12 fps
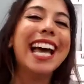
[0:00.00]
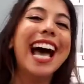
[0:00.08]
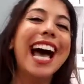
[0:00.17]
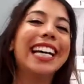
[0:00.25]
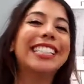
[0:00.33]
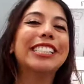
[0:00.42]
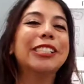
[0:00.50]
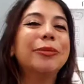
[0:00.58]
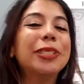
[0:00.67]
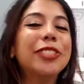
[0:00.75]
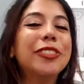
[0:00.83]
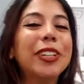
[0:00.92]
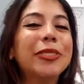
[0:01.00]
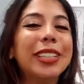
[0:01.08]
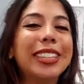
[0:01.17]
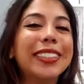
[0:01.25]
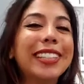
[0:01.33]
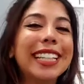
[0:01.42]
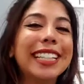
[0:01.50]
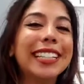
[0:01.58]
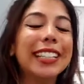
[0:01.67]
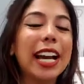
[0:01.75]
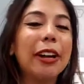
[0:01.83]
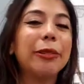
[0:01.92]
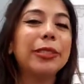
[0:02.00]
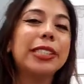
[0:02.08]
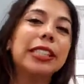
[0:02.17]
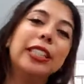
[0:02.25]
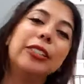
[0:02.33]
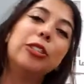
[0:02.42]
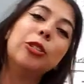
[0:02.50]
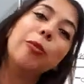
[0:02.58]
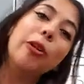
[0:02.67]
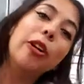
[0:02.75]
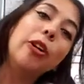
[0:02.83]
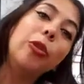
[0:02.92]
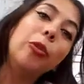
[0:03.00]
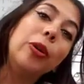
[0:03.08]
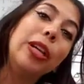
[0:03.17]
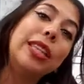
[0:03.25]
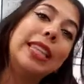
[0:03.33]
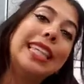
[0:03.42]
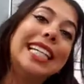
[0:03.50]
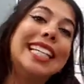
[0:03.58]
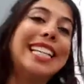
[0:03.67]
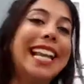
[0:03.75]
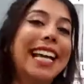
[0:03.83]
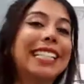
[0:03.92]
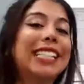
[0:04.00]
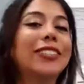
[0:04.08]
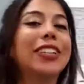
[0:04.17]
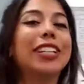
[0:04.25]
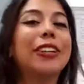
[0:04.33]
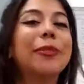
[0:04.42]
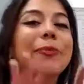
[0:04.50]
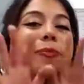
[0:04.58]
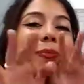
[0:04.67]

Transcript: I had so much fun with you, Kinder. I will see you tomorrow with the next video.